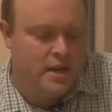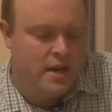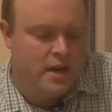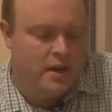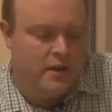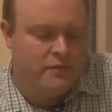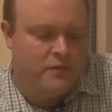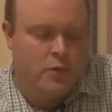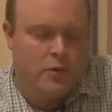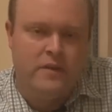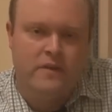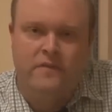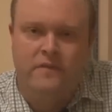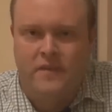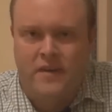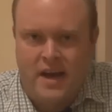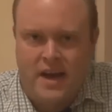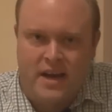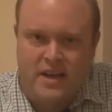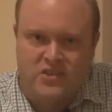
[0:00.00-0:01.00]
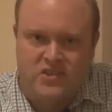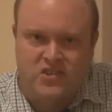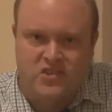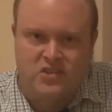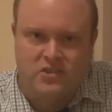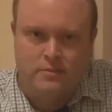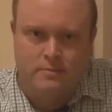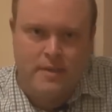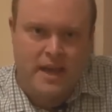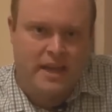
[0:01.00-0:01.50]
a very
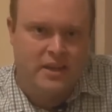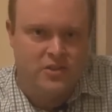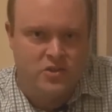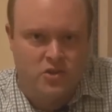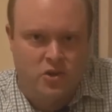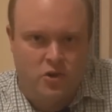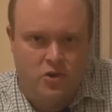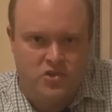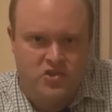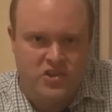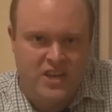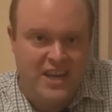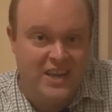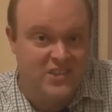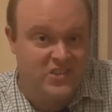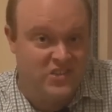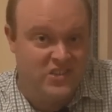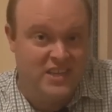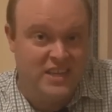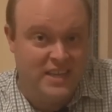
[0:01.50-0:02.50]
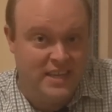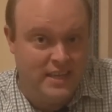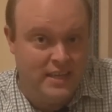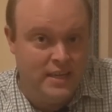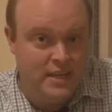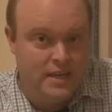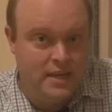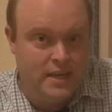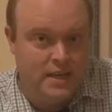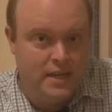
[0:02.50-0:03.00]
fast Macintosh SE